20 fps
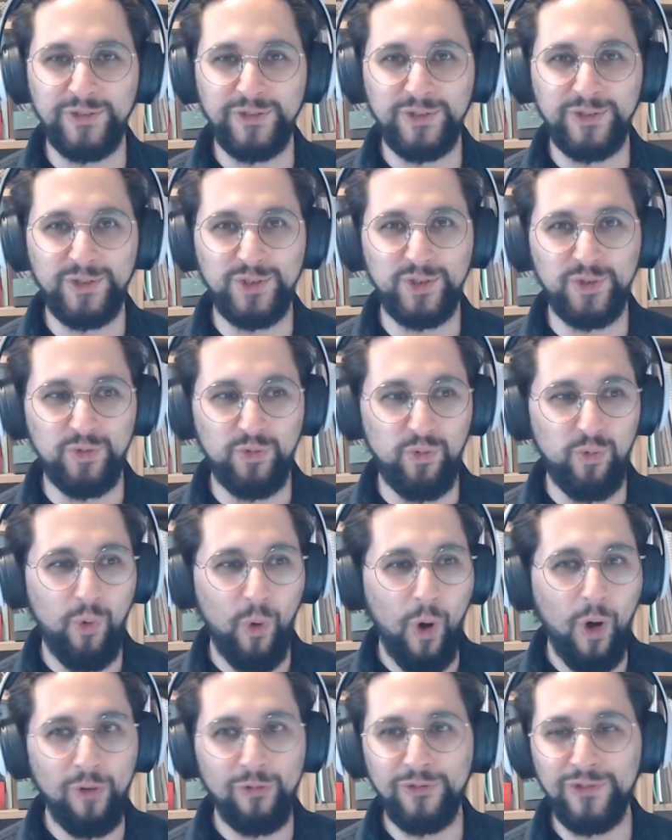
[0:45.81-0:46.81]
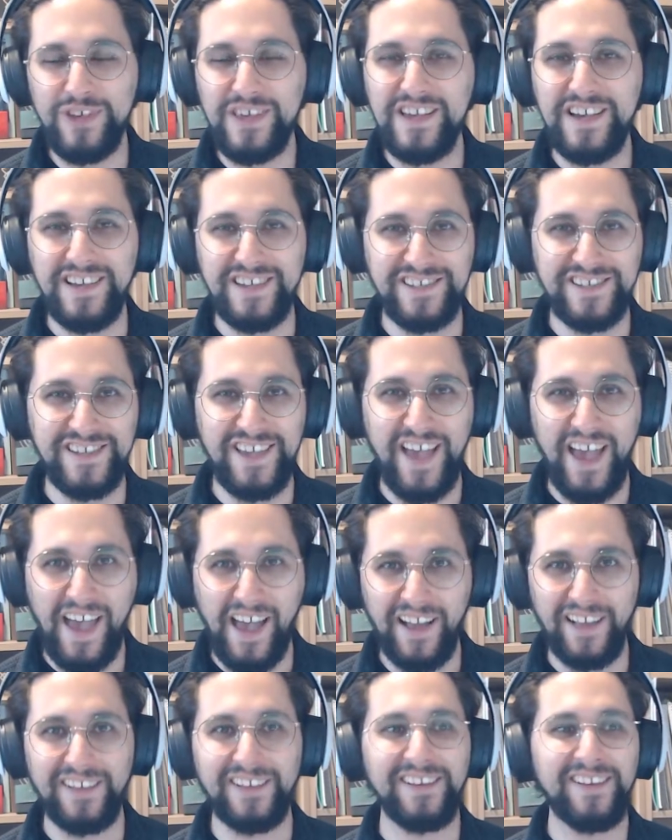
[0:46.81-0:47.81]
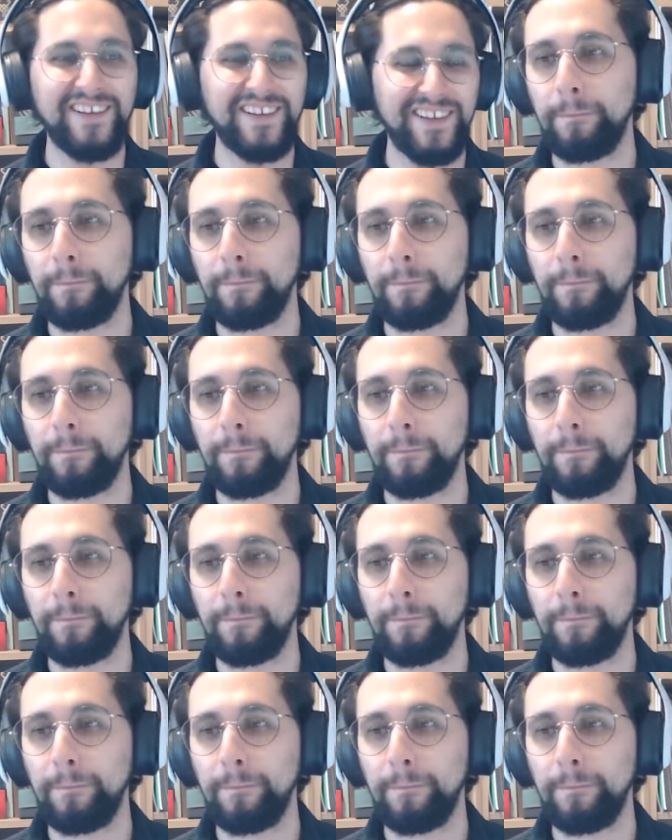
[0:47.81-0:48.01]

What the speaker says: dwarfy as hell,